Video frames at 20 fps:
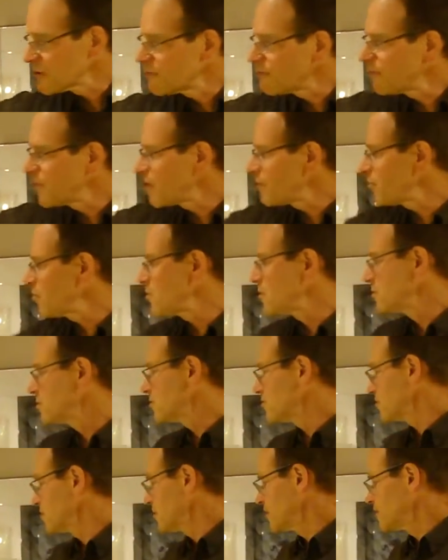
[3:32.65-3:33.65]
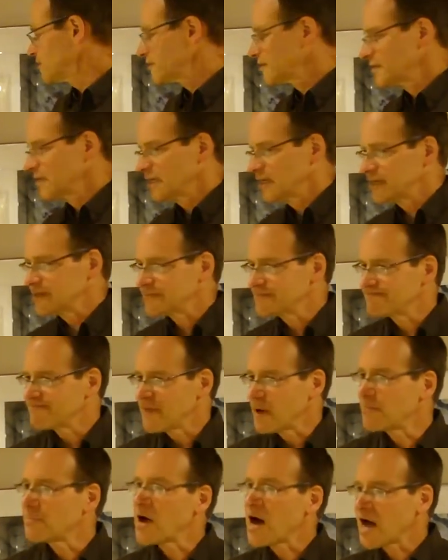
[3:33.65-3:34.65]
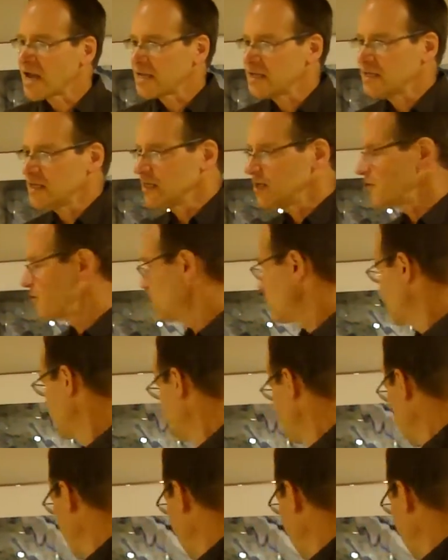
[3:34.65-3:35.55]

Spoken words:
a bubble or a pine needle